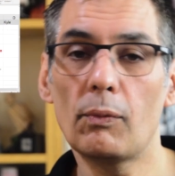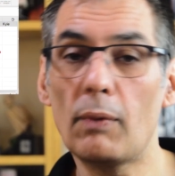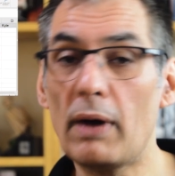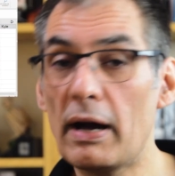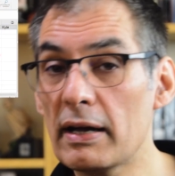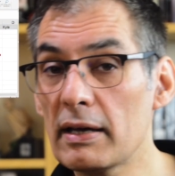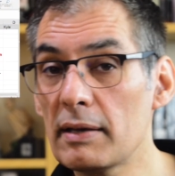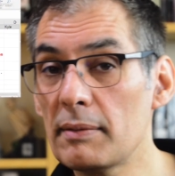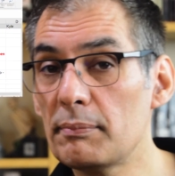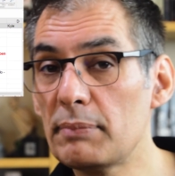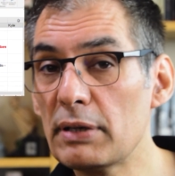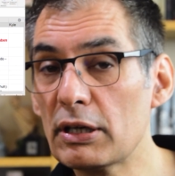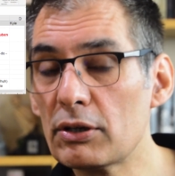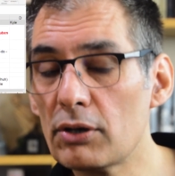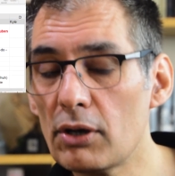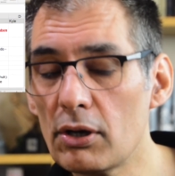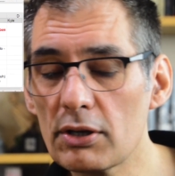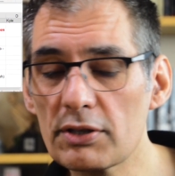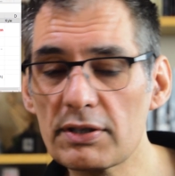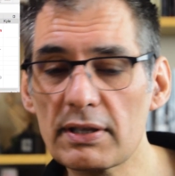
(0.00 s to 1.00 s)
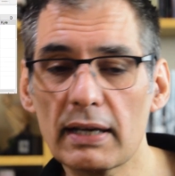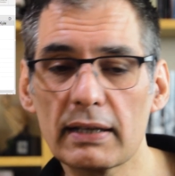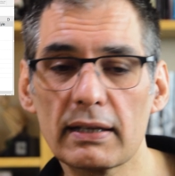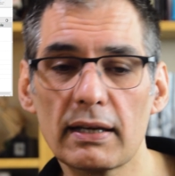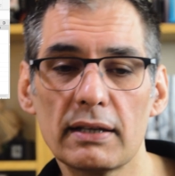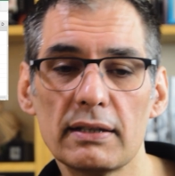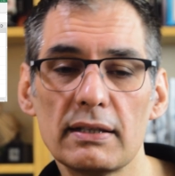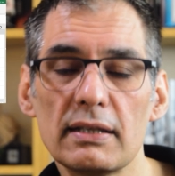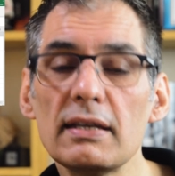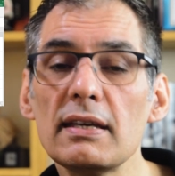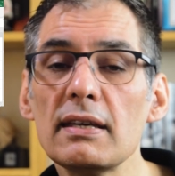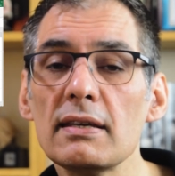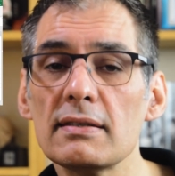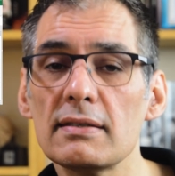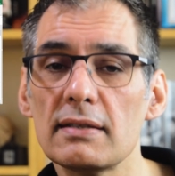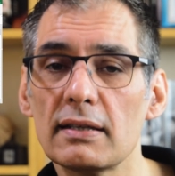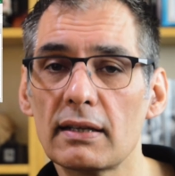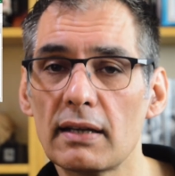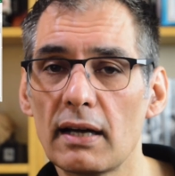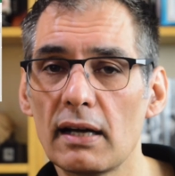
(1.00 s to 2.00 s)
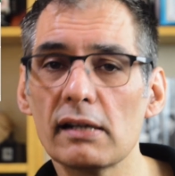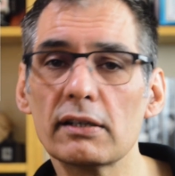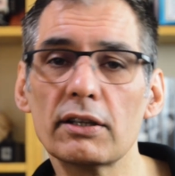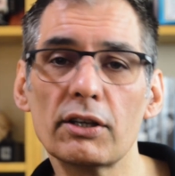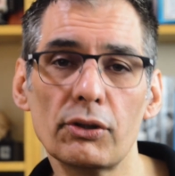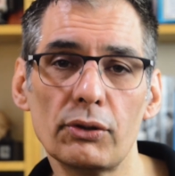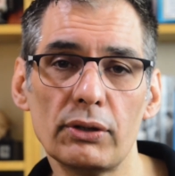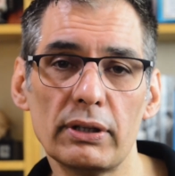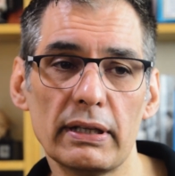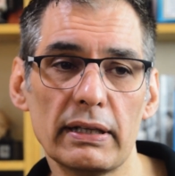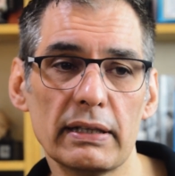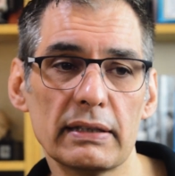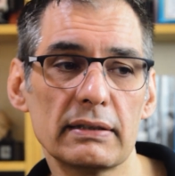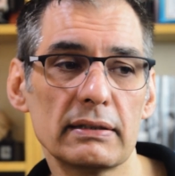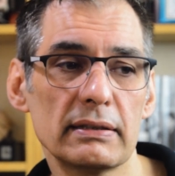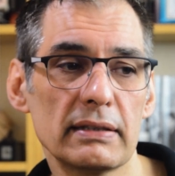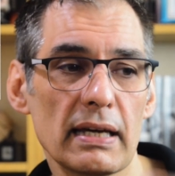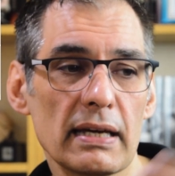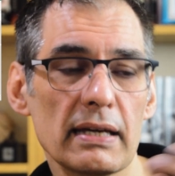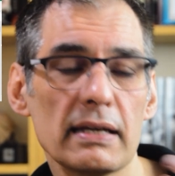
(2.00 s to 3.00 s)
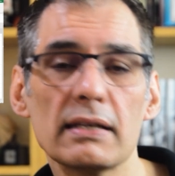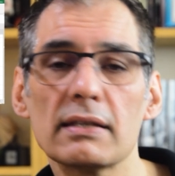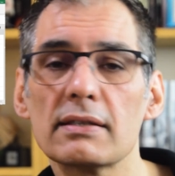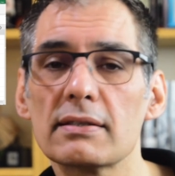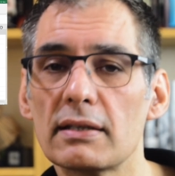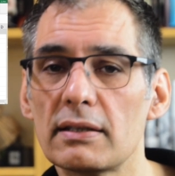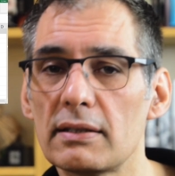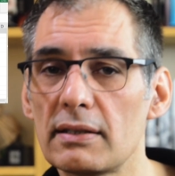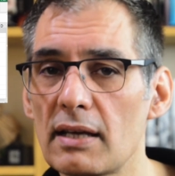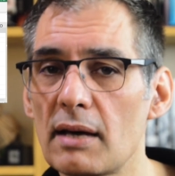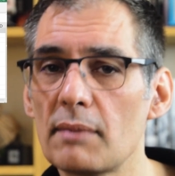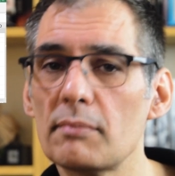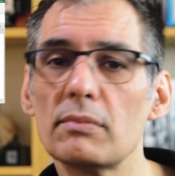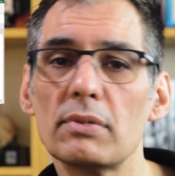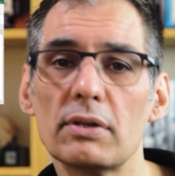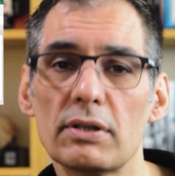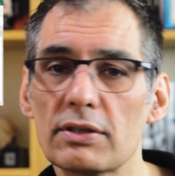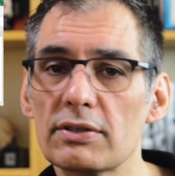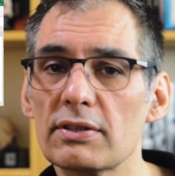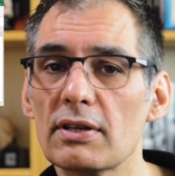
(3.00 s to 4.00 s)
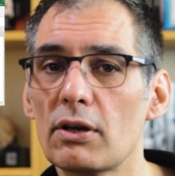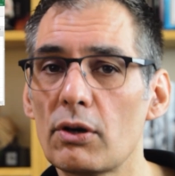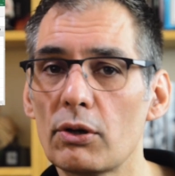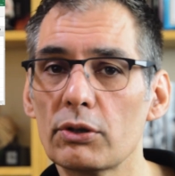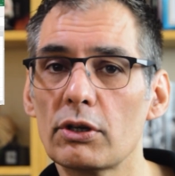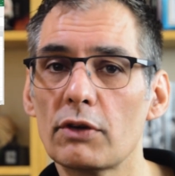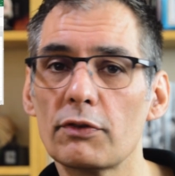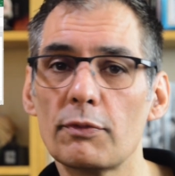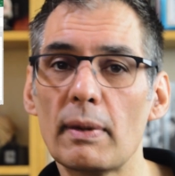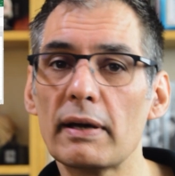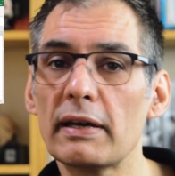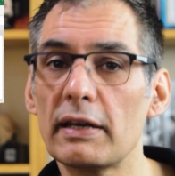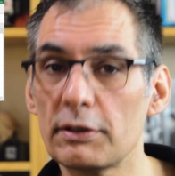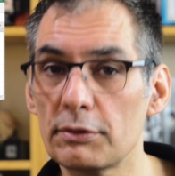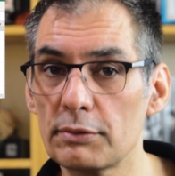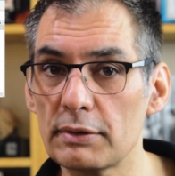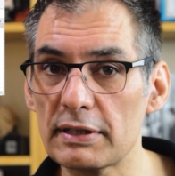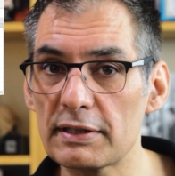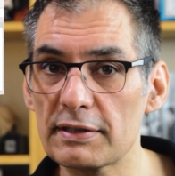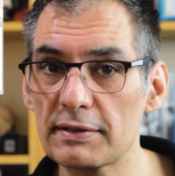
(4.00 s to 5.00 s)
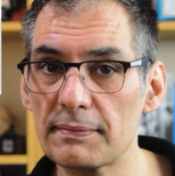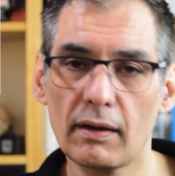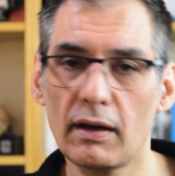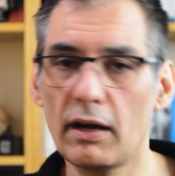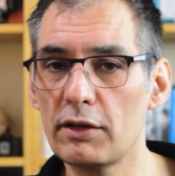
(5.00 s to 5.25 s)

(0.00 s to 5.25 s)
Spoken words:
Why? Because I can easily calculate dates and numbers out of my entries.